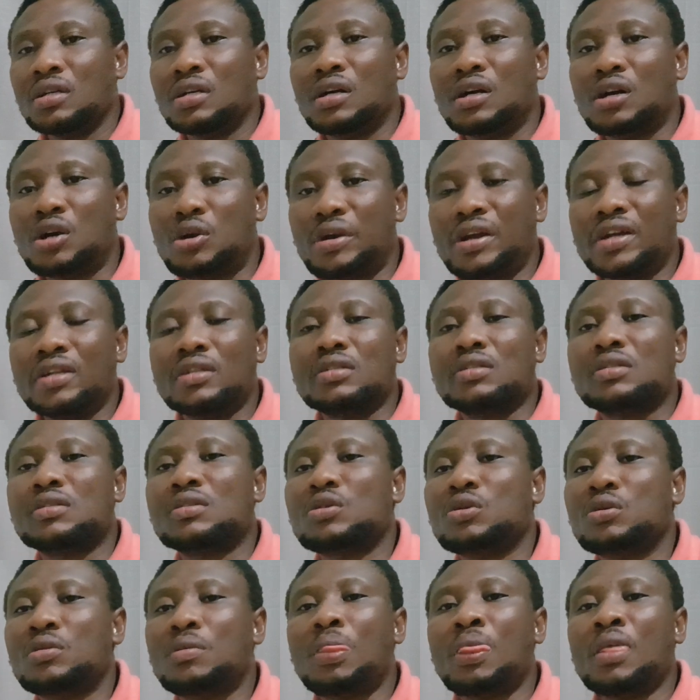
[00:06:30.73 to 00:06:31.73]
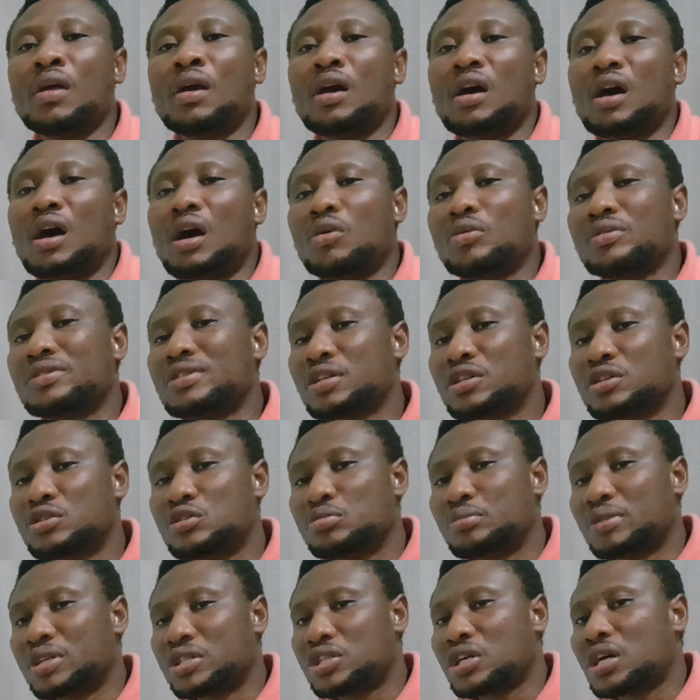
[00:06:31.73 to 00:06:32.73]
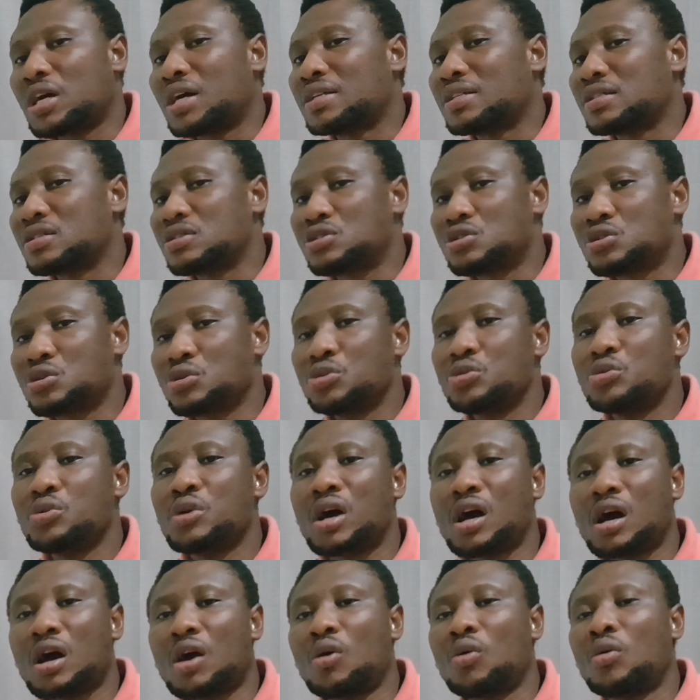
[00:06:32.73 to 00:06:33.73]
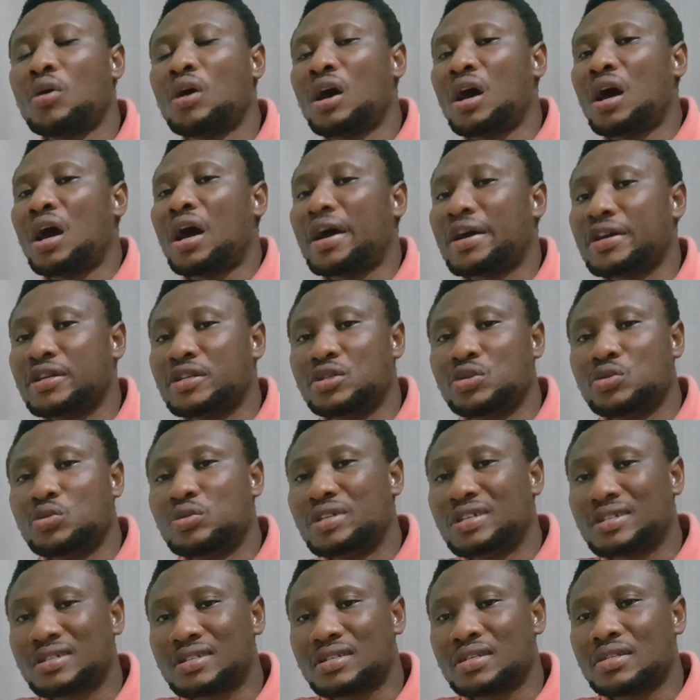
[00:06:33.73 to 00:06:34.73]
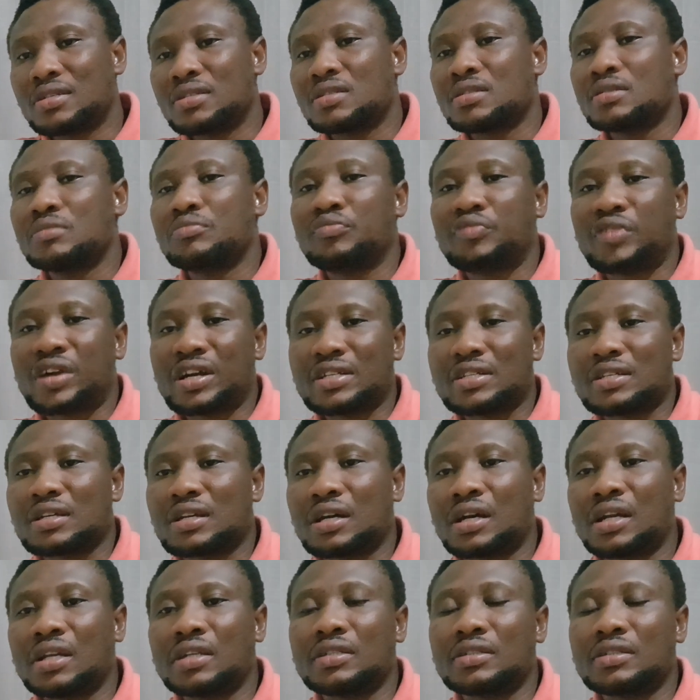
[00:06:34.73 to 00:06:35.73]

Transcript: All right, so I will take you to my chart and show you how I do these things practically.